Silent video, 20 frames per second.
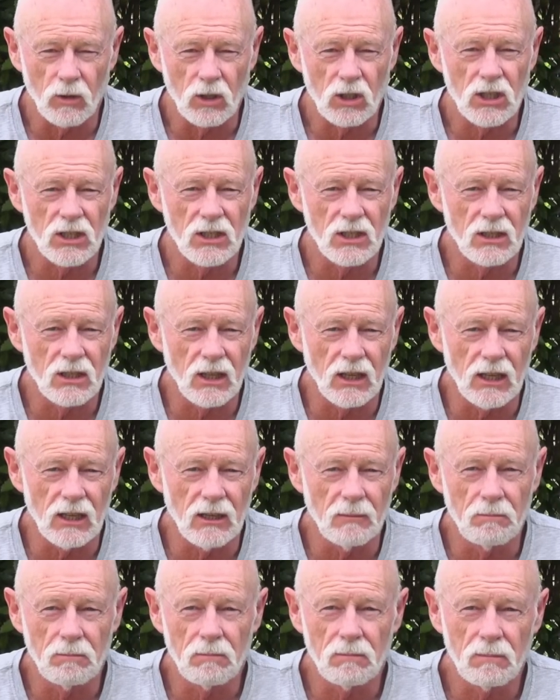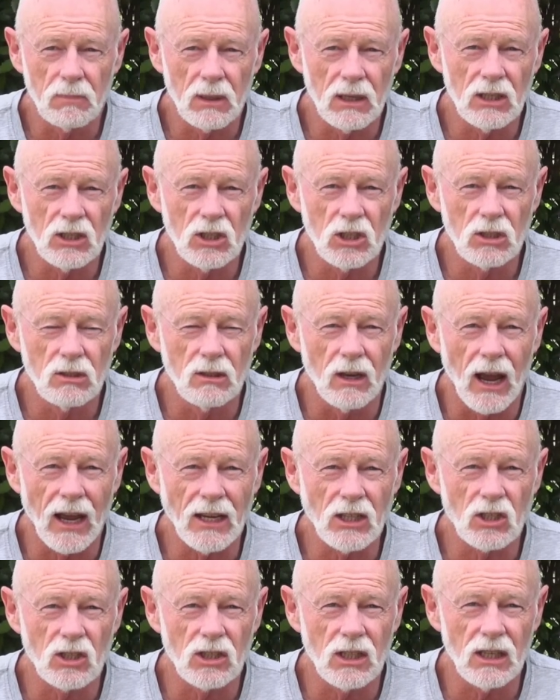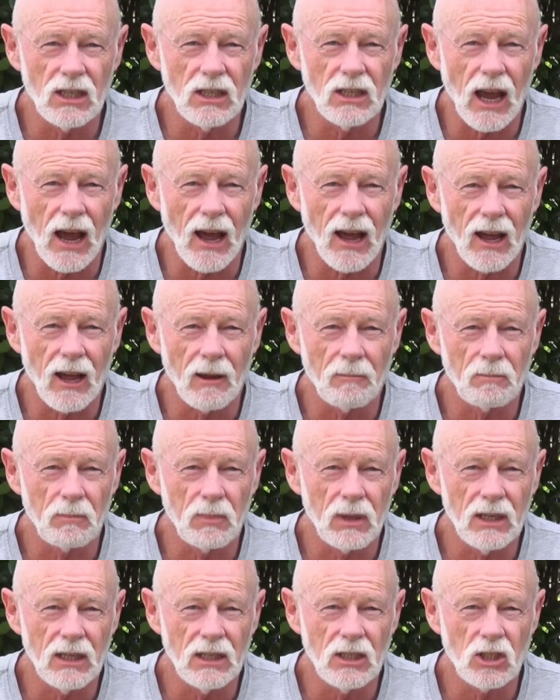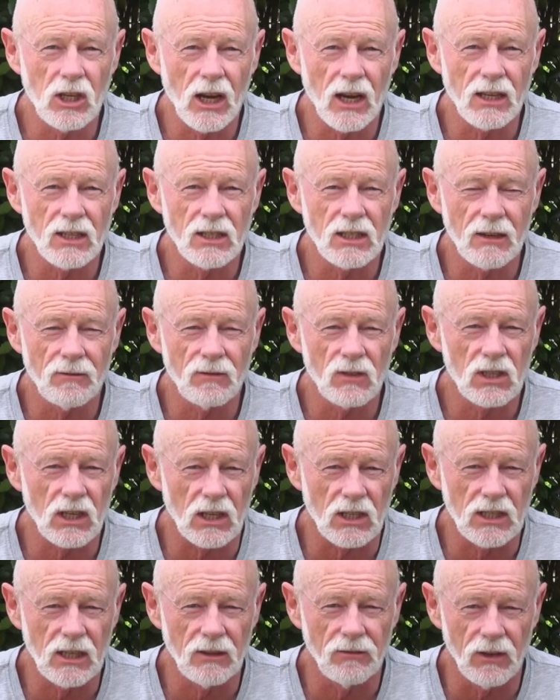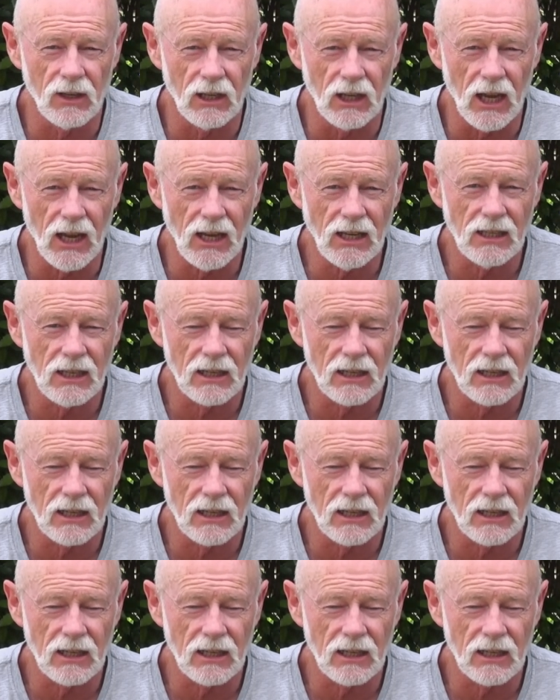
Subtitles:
which is the HDR PJ760VE.